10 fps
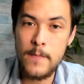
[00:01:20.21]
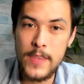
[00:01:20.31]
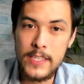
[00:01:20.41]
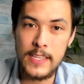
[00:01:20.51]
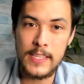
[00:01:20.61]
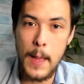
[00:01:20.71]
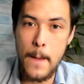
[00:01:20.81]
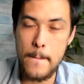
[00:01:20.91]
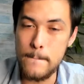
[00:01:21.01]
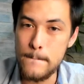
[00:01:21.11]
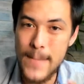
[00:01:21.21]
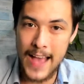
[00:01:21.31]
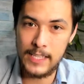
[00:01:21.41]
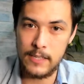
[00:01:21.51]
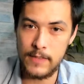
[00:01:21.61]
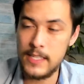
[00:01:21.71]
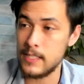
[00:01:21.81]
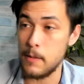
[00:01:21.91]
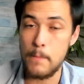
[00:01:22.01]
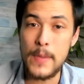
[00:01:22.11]
This is massive. This is
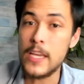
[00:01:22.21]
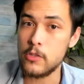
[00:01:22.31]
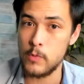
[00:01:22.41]
the biggest